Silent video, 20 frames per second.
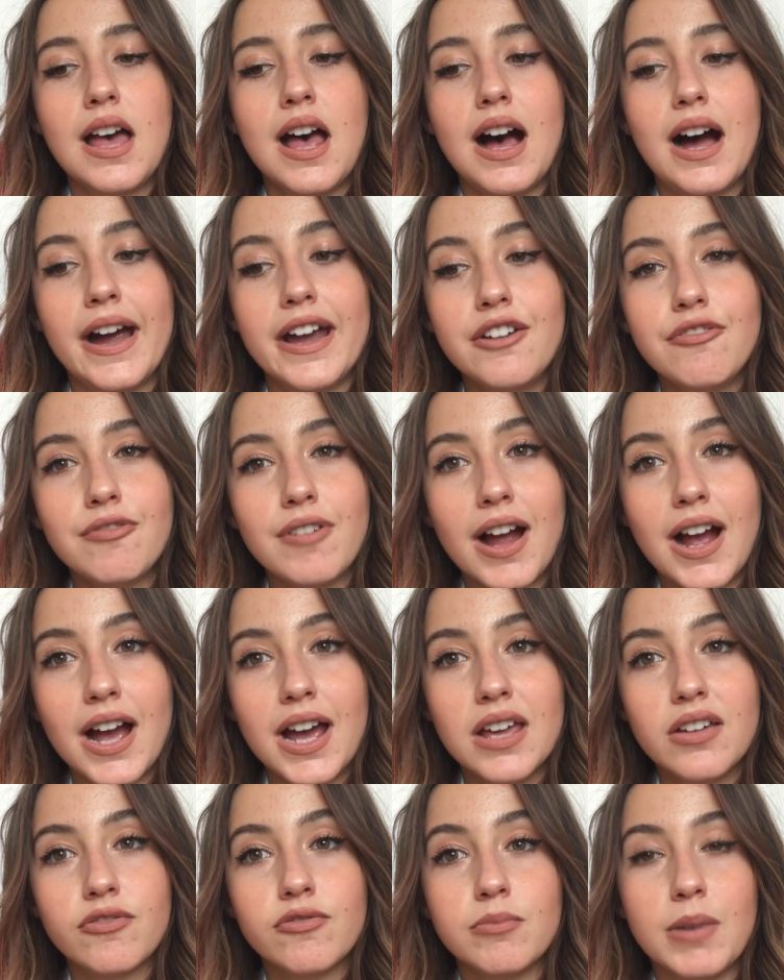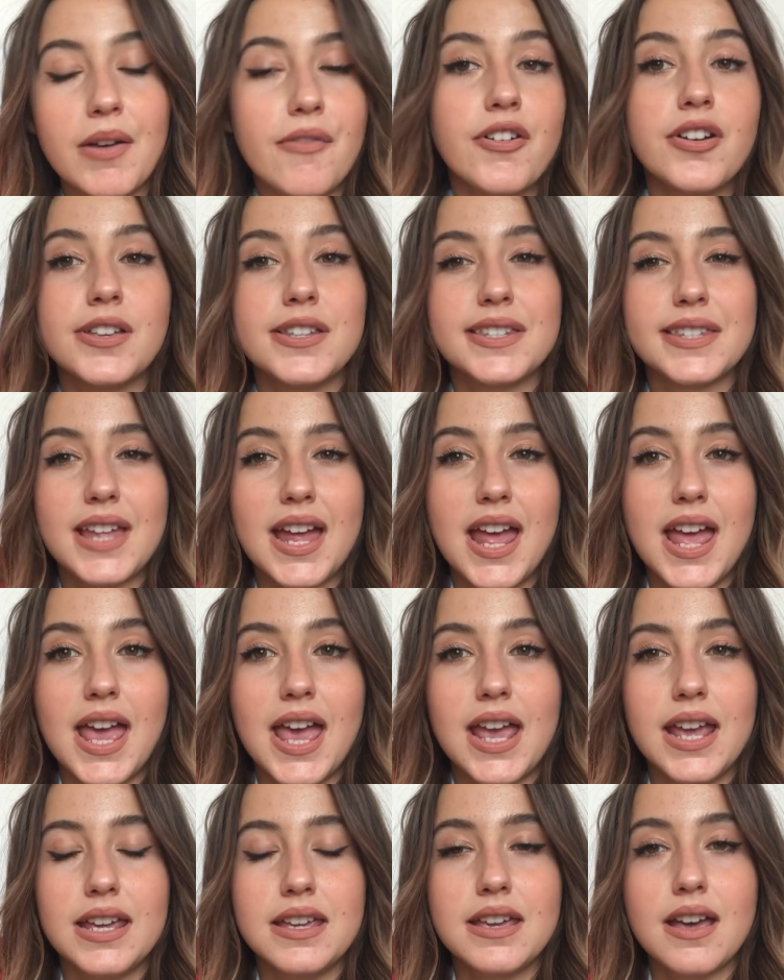I arrived my first
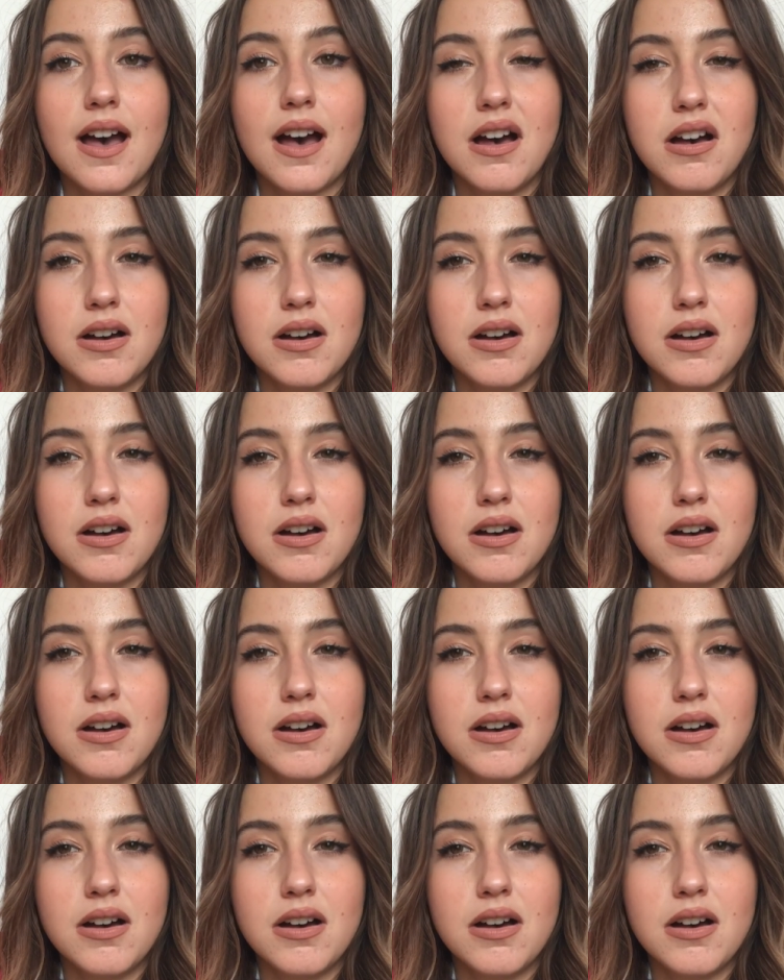day.